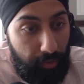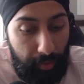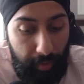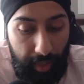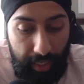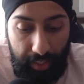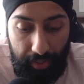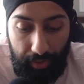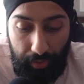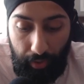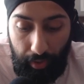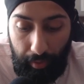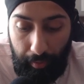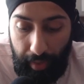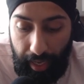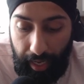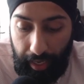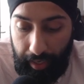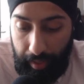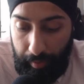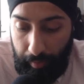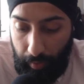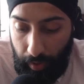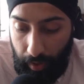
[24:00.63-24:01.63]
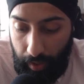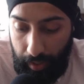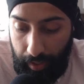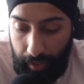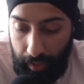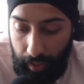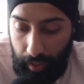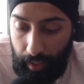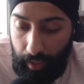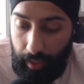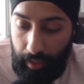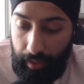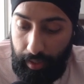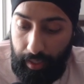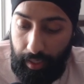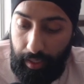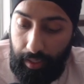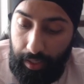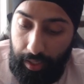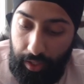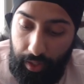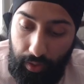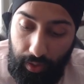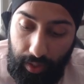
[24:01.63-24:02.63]
my school back in March.
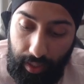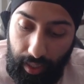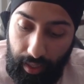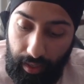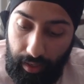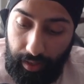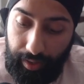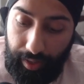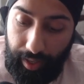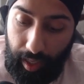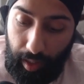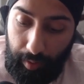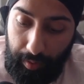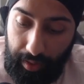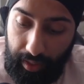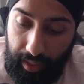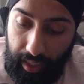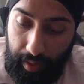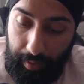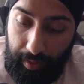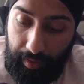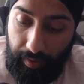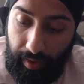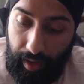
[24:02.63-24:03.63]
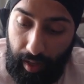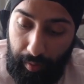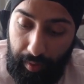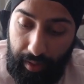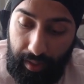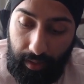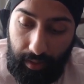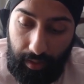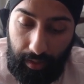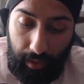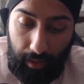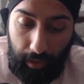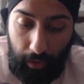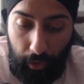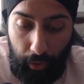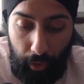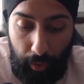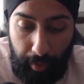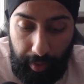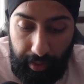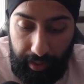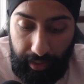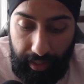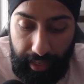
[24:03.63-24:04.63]
This newsletter helps keeps families in the
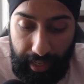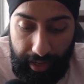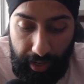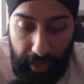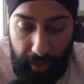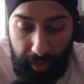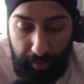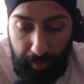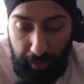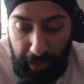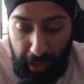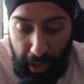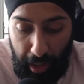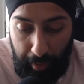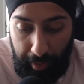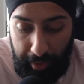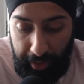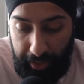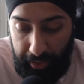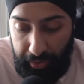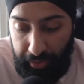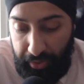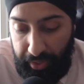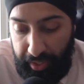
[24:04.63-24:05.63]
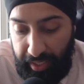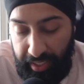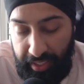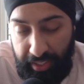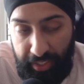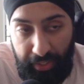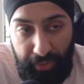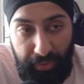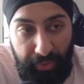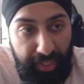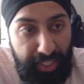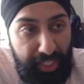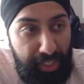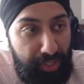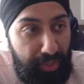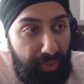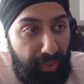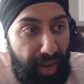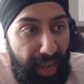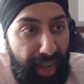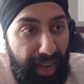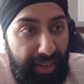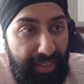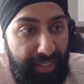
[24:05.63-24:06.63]
loop and allows more opportunities to
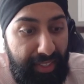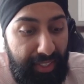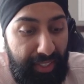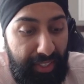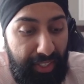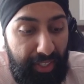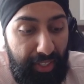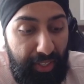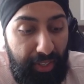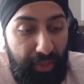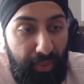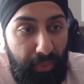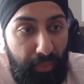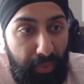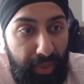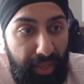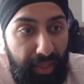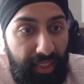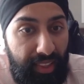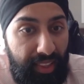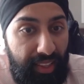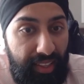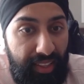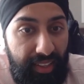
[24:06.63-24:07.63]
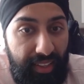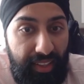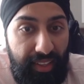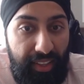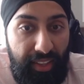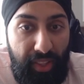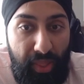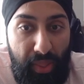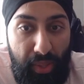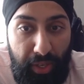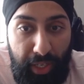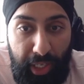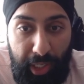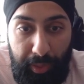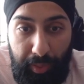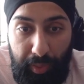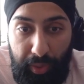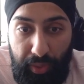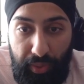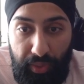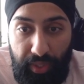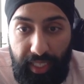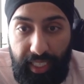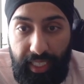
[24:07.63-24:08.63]
interact with the
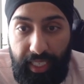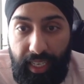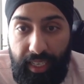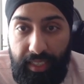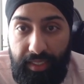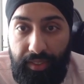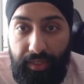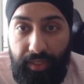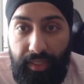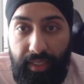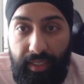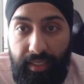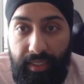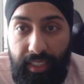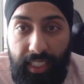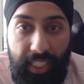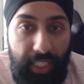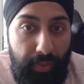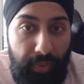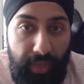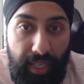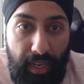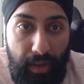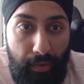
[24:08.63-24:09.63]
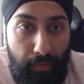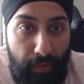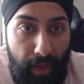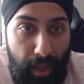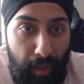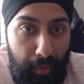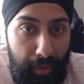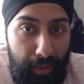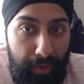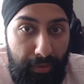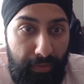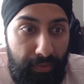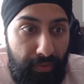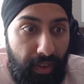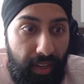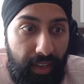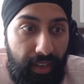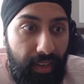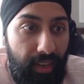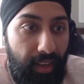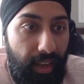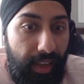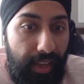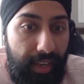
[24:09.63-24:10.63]
community. As you can see, we had a family
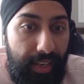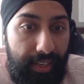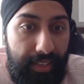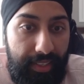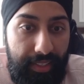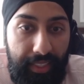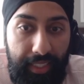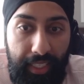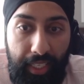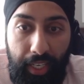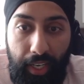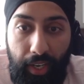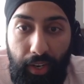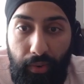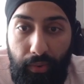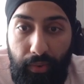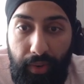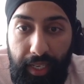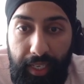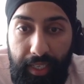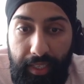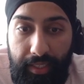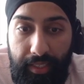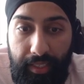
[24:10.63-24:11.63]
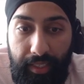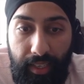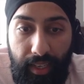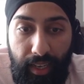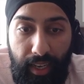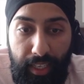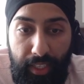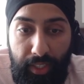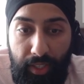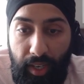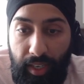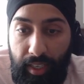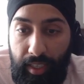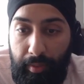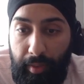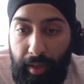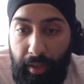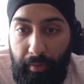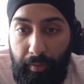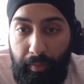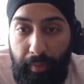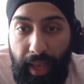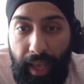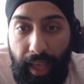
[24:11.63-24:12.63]
fun night, right? I talked
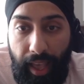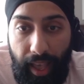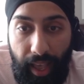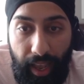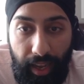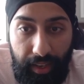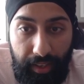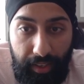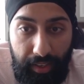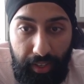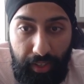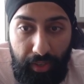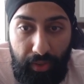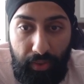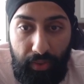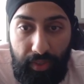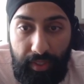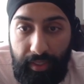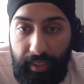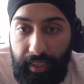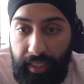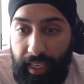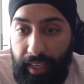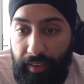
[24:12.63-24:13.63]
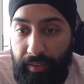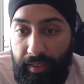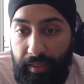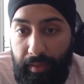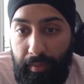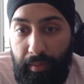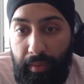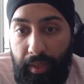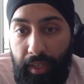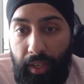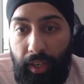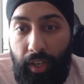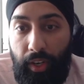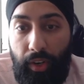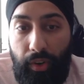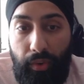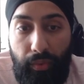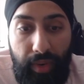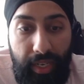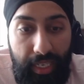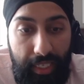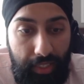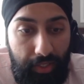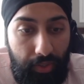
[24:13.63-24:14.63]
about PAC news. I gave some
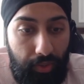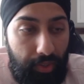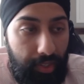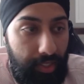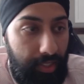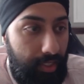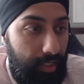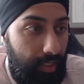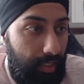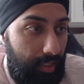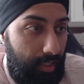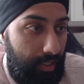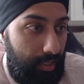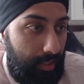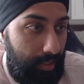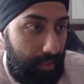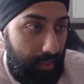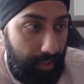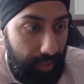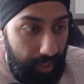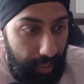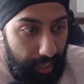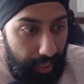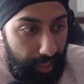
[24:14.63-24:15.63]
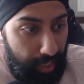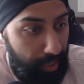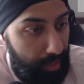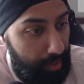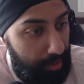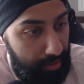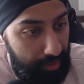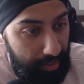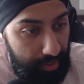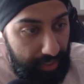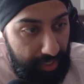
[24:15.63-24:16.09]
resources, and